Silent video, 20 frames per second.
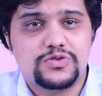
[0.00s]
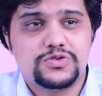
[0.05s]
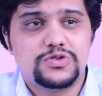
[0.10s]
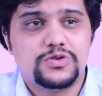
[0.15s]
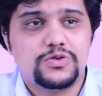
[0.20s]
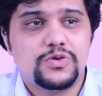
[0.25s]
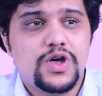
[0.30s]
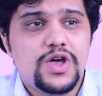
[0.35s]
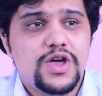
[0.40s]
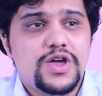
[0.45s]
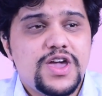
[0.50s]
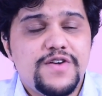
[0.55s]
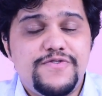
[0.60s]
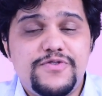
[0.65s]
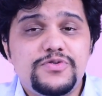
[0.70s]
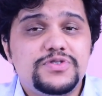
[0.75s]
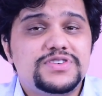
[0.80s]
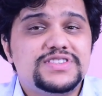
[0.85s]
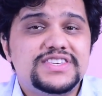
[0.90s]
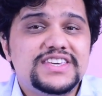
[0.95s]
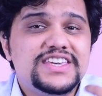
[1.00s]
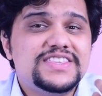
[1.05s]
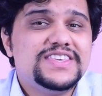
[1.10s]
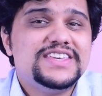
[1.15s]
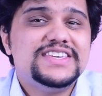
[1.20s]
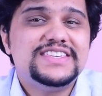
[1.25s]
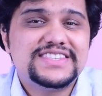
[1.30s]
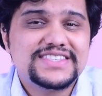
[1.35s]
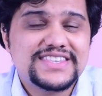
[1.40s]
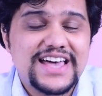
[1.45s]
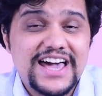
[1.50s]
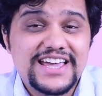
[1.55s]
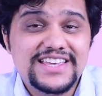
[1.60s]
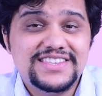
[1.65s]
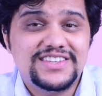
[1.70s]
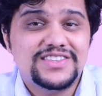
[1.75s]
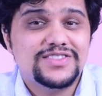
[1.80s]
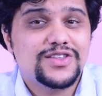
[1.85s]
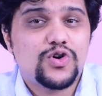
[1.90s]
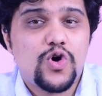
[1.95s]
so if you see these
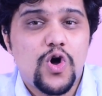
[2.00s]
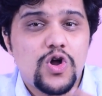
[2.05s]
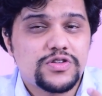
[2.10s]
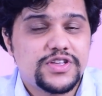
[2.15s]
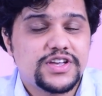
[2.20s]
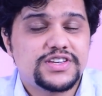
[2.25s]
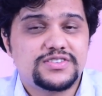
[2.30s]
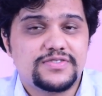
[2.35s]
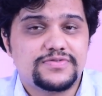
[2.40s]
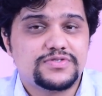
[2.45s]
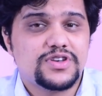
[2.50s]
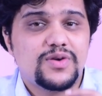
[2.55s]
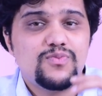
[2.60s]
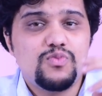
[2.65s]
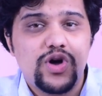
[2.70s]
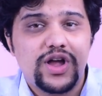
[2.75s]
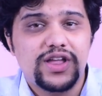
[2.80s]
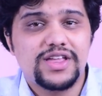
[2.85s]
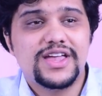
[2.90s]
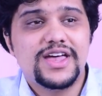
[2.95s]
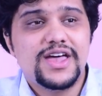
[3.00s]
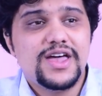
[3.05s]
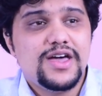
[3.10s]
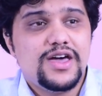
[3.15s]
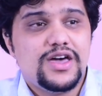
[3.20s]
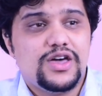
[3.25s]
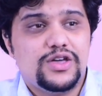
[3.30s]
signs in the context of someone,